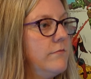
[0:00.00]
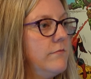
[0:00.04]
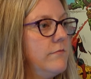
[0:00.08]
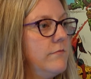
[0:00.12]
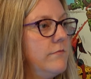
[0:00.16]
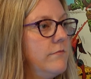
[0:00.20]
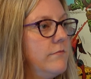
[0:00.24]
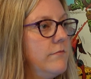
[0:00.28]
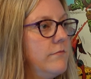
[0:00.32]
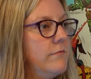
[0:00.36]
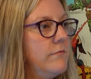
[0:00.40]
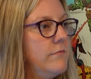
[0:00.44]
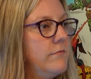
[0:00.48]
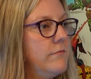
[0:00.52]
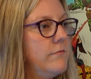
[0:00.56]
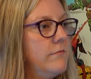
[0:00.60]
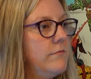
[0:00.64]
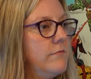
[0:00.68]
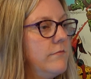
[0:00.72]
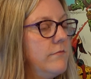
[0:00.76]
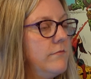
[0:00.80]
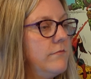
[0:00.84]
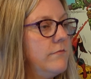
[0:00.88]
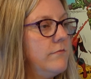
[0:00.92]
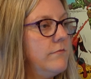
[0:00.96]

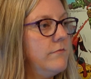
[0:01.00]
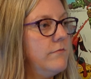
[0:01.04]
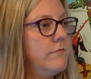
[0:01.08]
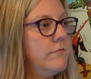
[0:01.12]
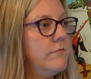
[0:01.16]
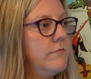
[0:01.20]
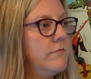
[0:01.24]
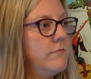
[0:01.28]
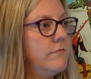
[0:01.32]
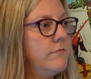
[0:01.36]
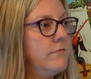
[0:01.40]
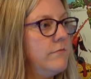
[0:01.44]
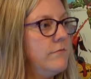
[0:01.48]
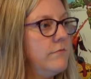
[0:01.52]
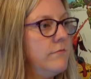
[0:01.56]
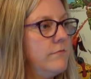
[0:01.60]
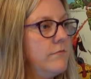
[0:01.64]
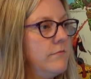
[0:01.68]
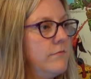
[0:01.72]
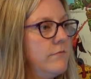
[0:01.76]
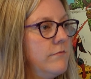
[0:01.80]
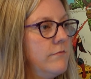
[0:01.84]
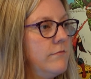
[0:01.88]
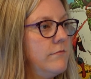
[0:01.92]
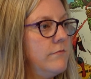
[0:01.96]

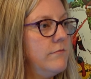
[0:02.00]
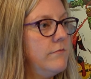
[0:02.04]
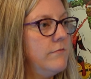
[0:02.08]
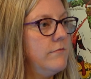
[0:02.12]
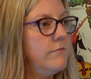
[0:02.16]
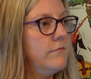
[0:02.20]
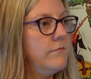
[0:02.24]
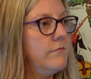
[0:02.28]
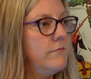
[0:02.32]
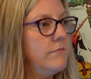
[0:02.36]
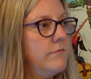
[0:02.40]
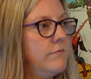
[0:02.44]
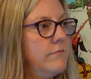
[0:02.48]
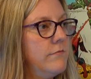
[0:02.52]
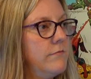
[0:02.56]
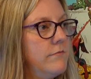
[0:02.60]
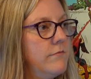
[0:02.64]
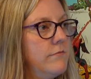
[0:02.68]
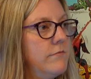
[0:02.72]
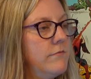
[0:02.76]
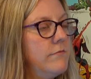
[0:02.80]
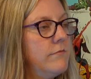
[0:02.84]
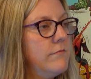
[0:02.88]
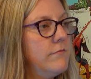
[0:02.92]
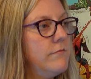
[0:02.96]

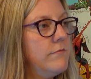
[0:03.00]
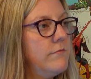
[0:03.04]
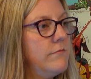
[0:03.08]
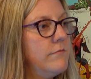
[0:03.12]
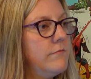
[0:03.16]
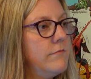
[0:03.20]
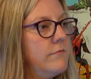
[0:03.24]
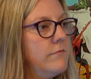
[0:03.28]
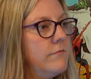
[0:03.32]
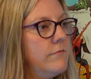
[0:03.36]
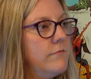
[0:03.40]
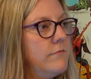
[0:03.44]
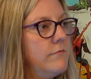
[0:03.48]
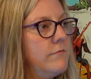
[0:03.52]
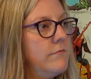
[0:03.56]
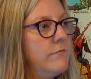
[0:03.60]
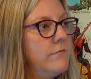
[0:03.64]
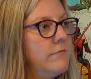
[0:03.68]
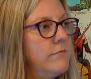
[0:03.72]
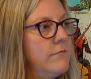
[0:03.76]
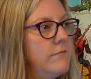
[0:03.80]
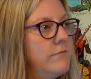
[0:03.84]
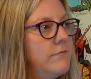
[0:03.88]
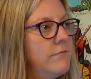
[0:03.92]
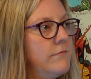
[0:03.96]

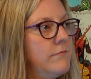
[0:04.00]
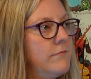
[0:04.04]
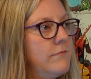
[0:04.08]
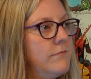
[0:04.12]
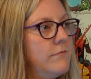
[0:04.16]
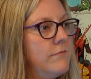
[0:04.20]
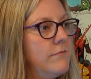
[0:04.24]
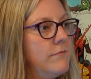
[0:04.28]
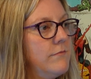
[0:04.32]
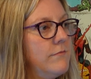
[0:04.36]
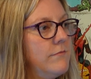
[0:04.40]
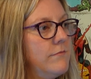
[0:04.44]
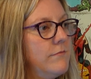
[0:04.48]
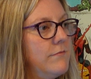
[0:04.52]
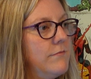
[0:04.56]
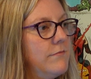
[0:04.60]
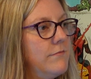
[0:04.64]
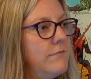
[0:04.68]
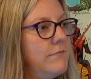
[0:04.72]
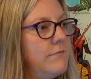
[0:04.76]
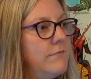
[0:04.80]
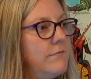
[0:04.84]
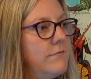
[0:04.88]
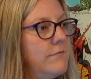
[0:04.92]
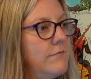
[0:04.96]

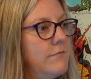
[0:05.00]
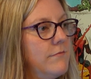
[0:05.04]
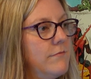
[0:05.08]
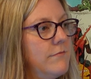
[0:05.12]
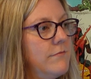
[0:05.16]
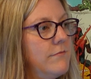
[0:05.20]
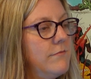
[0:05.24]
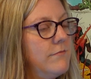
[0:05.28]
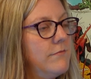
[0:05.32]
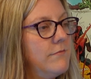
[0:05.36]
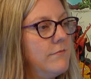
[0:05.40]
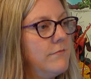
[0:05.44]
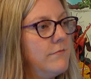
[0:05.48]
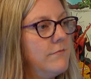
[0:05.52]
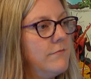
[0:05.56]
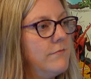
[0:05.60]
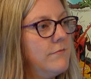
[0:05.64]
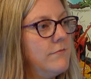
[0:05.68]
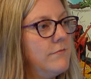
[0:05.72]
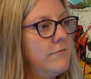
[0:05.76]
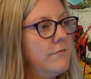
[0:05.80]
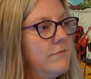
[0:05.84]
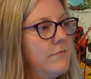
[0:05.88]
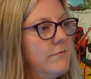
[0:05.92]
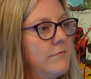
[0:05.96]

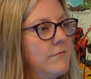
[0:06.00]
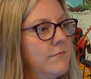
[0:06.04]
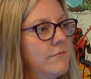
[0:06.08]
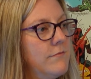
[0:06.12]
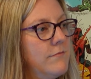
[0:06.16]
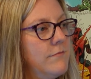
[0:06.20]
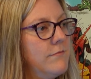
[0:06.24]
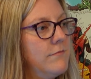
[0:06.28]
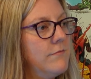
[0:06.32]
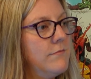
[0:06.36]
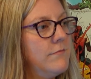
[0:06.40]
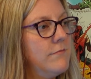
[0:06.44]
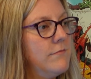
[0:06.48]
[no speech]